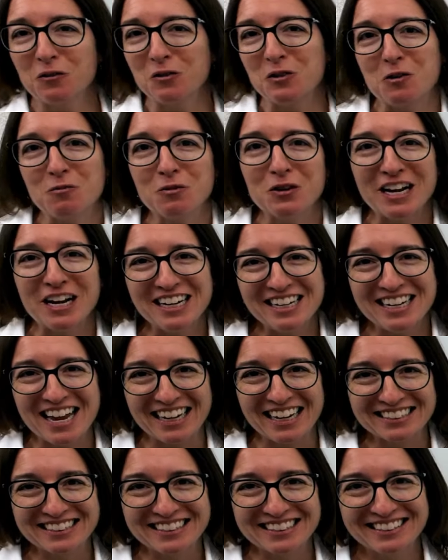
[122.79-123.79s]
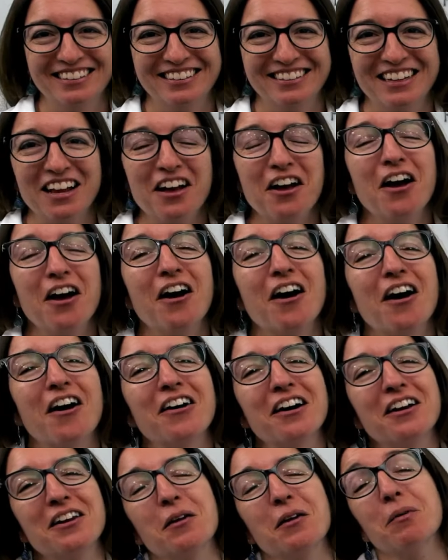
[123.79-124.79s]
with number eight next. All
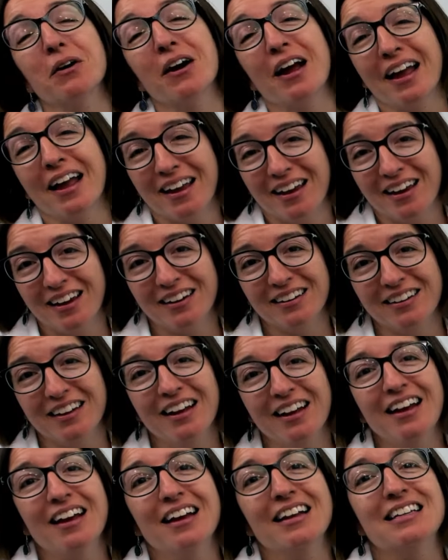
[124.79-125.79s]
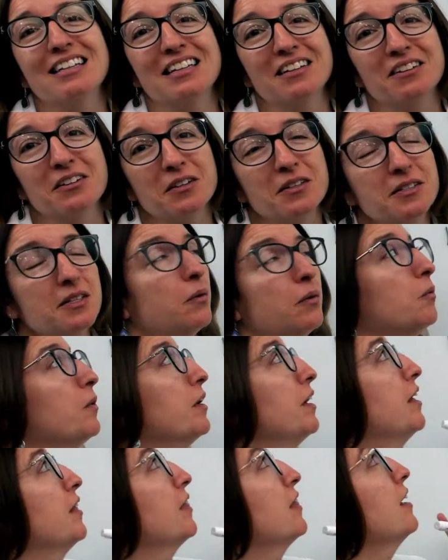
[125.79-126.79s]
right, number eight deals
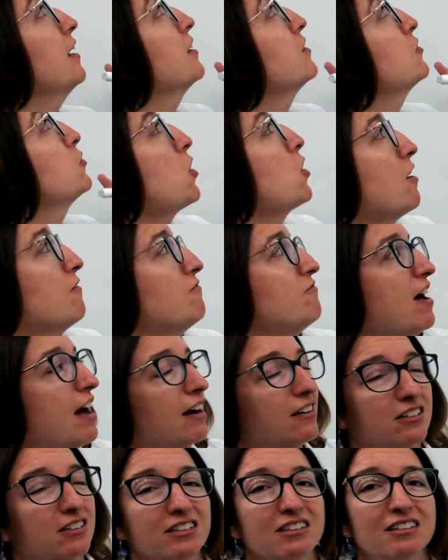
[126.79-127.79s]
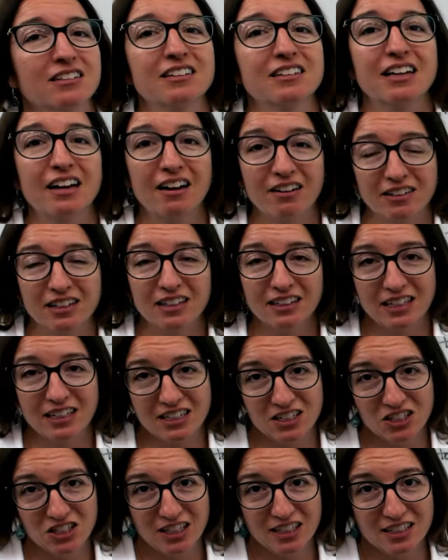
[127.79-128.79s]
with drop factor
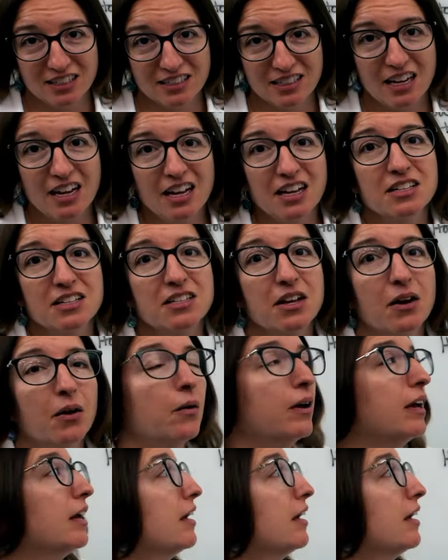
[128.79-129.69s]
calculations. So